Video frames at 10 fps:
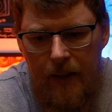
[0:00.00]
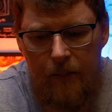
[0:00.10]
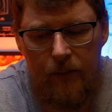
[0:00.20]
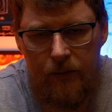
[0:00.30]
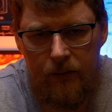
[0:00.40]

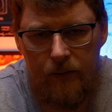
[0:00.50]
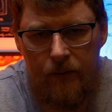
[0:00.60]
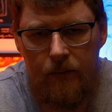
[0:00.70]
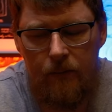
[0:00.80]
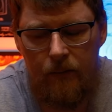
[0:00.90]
I'm
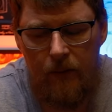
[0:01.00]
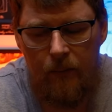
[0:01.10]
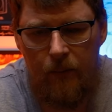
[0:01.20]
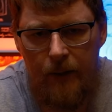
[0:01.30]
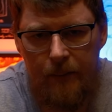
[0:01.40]
also
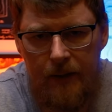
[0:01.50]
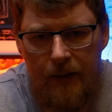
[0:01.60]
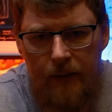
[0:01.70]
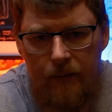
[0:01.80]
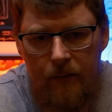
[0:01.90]
on my
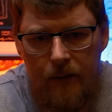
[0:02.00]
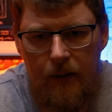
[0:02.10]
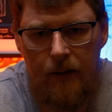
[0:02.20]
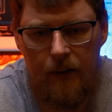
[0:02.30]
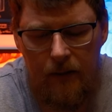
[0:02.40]
website
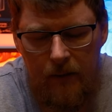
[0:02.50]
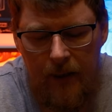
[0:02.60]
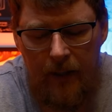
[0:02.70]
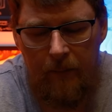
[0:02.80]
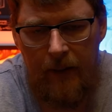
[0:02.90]

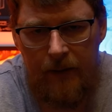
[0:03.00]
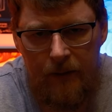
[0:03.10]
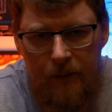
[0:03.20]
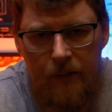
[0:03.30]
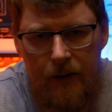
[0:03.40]
making
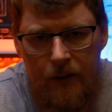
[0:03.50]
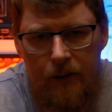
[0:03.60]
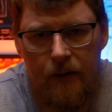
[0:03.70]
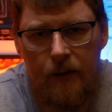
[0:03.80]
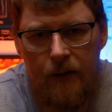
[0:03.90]
some
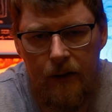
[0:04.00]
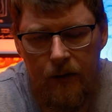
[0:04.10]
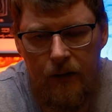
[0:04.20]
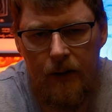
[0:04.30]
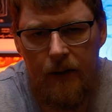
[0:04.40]
t-shirts and
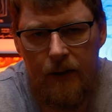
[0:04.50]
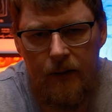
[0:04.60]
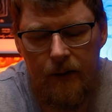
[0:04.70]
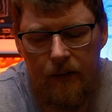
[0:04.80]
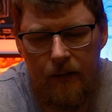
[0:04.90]

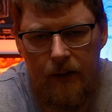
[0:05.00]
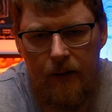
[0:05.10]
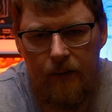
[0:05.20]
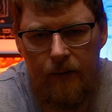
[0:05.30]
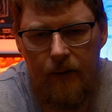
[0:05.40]
hoodies and
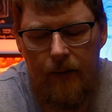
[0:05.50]
stuff.